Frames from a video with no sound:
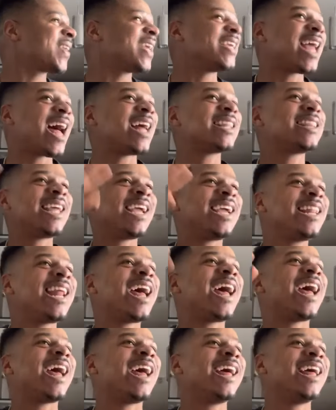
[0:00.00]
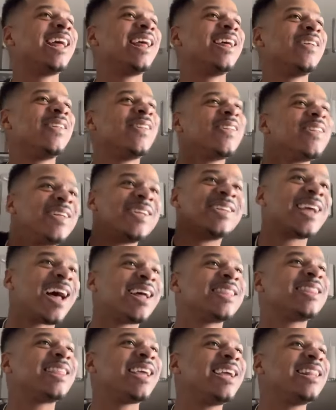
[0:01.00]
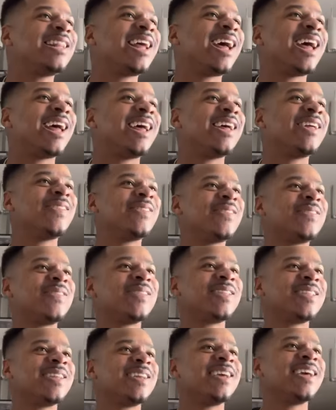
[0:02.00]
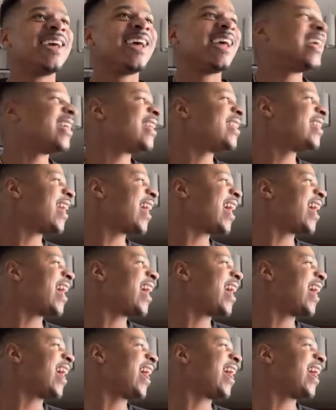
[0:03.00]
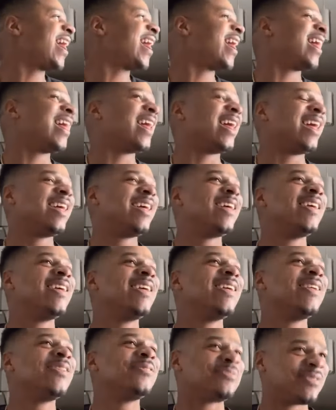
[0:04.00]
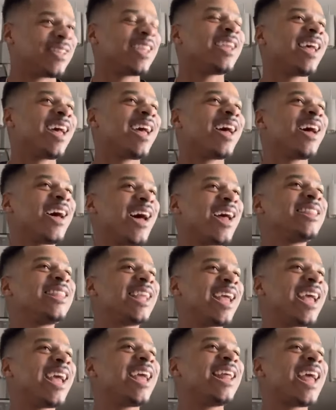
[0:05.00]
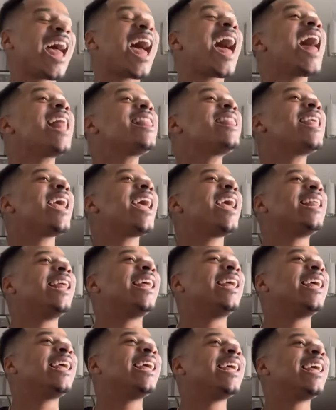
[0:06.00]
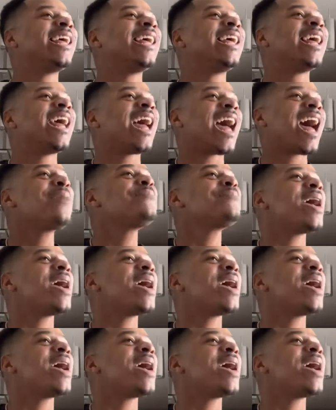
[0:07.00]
Y'all seen that? Y'all seen that? Yeah. Yeah, I did it. I did it. I